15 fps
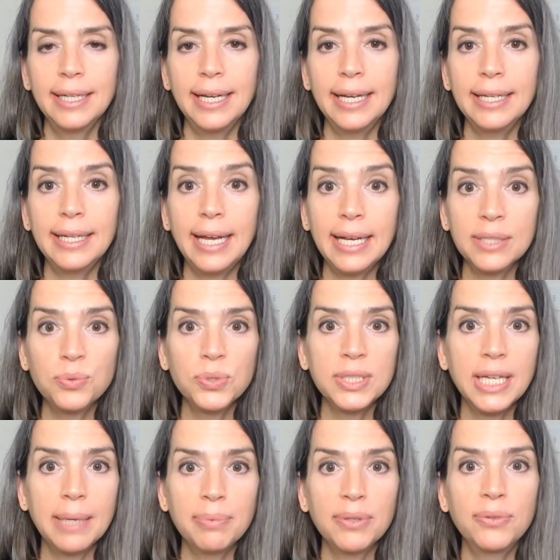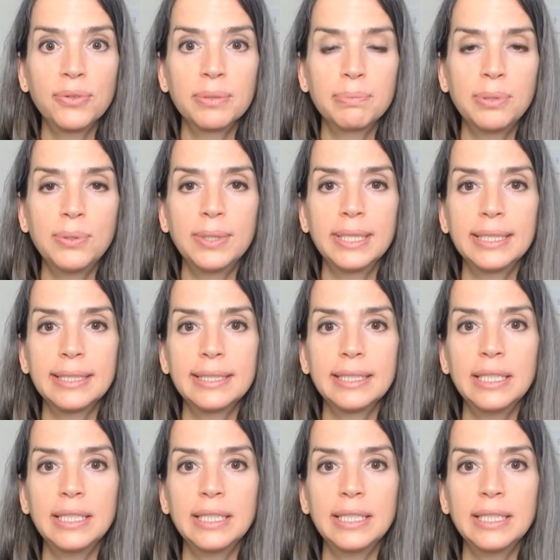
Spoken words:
And as we're tapping through the points,